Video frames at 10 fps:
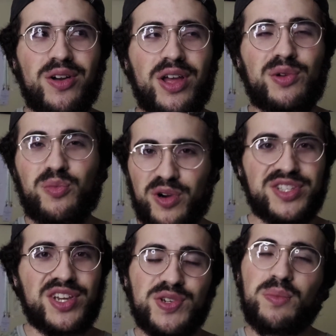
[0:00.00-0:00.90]
and
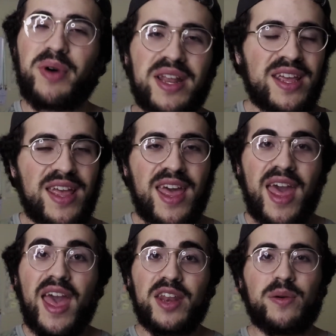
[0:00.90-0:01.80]
workstation, but
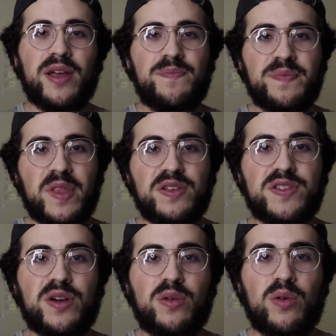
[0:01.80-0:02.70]
anyway.
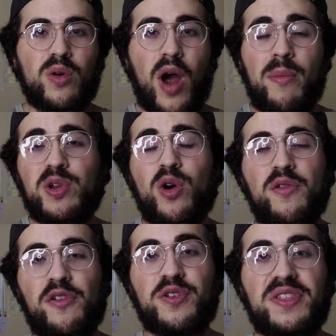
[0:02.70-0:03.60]
So I'm gonna go
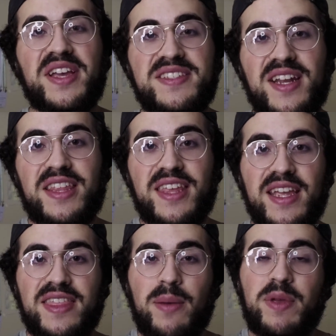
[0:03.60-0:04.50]
over a few things that I
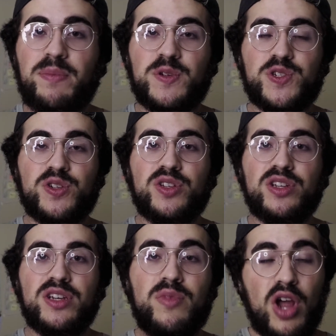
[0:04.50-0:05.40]
think that people should
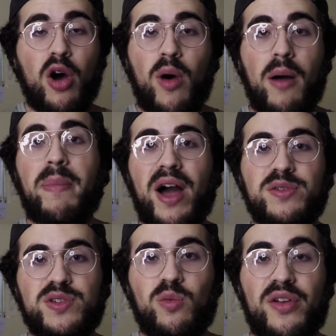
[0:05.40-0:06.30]
know
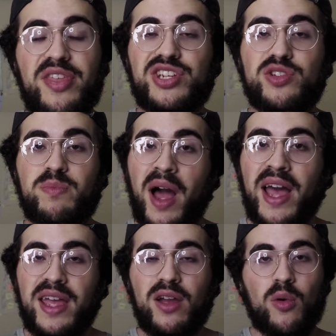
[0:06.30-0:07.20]
about what they should
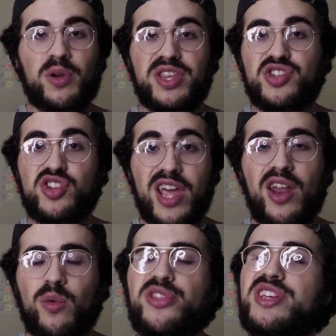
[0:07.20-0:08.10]
buy, what they should
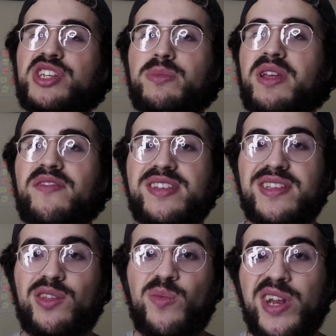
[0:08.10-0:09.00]
get, what they should be
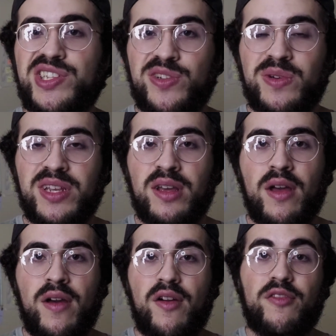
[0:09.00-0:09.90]
investing their money to in
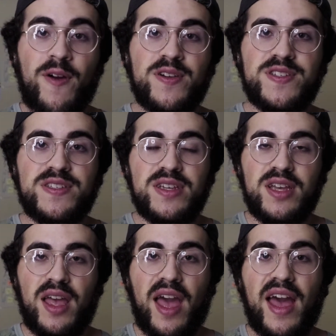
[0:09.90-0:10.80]
first
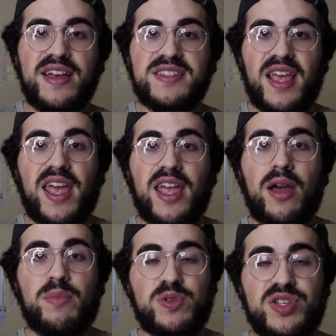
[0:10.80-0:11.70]
as a
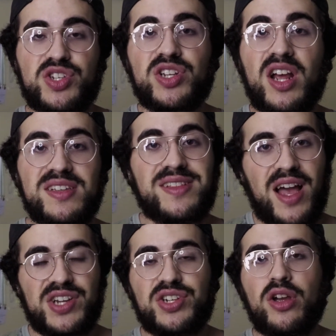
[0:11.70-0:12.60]
musician
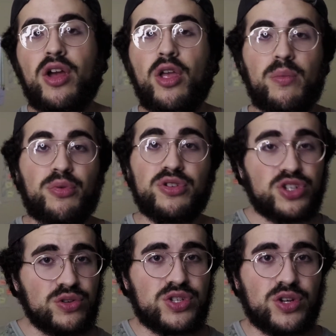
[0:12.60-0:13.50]
slash
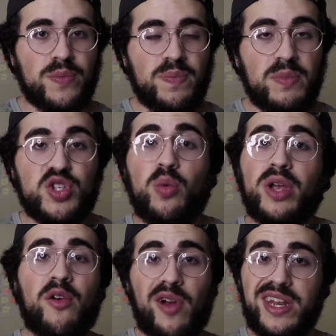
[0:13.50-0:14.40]
producer. So we'll
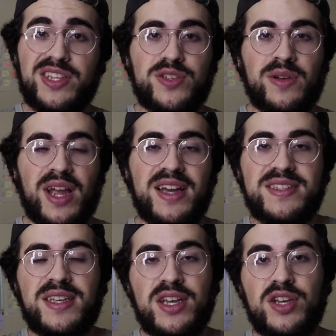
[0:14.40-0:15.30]
get right into it,
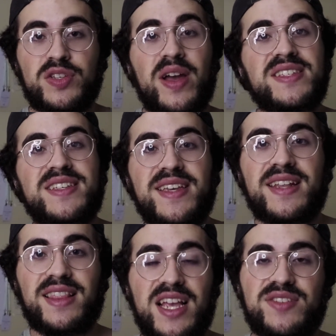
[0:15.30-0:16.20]
guys. So as I said in
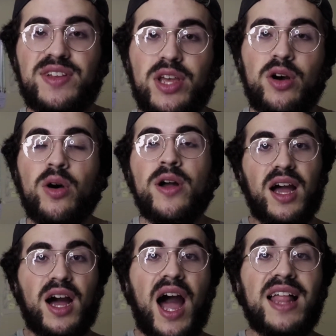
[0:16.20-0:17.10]
the last video,
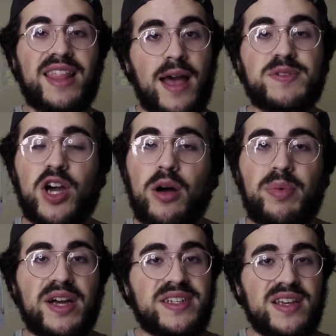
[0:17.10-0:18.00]
a laptop,
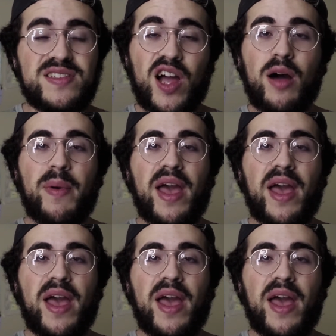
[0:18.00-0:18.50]
a desktop,